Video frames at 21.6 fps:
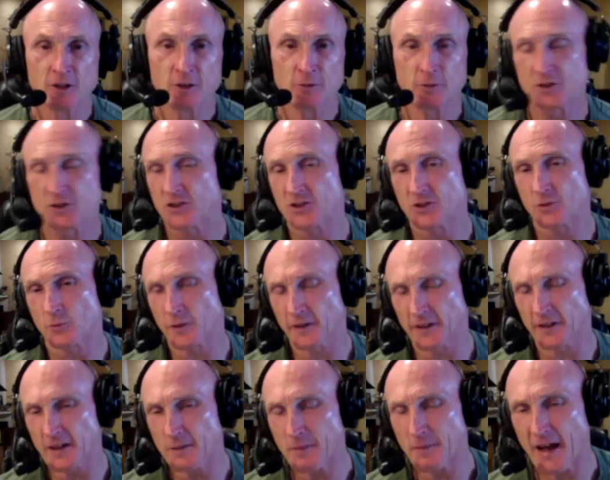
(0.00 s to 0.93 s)
which is a
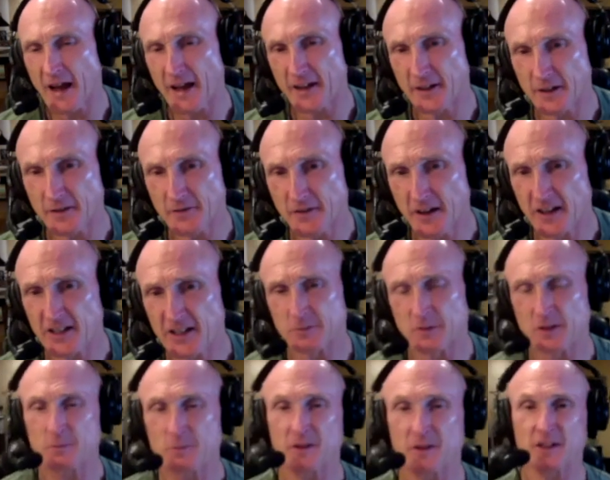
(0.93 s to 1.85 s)
really bad
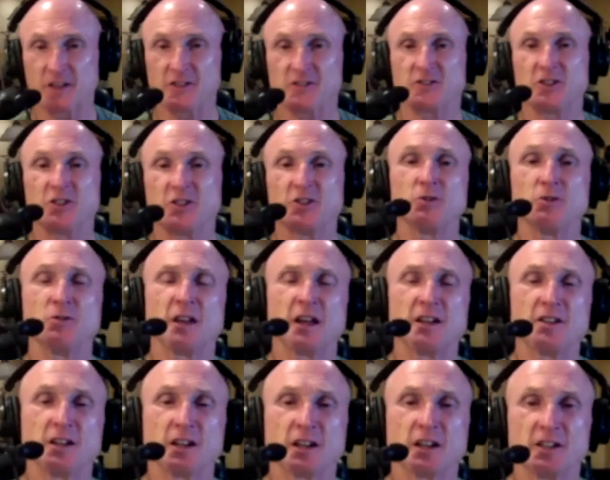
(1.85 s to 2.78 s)
investment, because to do
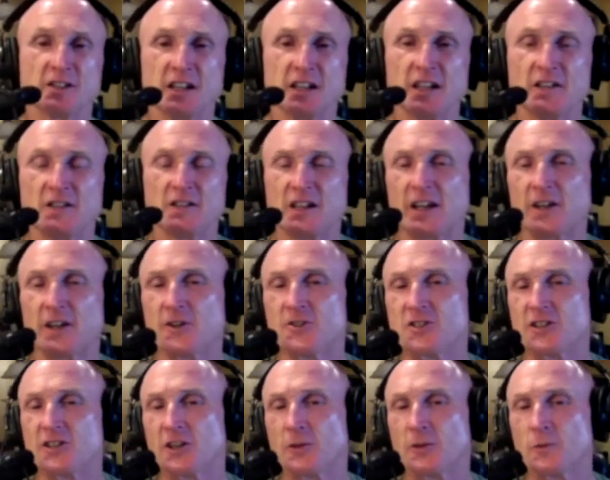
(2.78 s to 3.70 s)
that, you got to take the
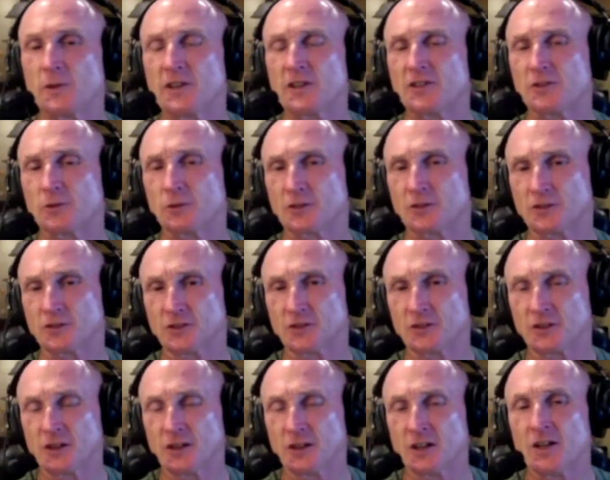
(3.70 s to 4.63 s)
energy and
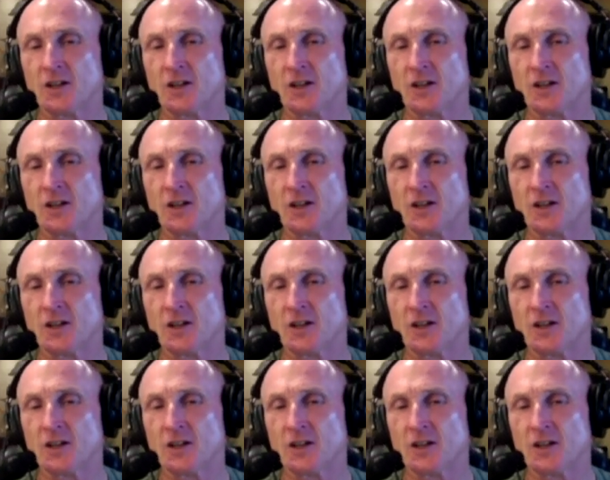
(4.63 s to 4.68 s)
resources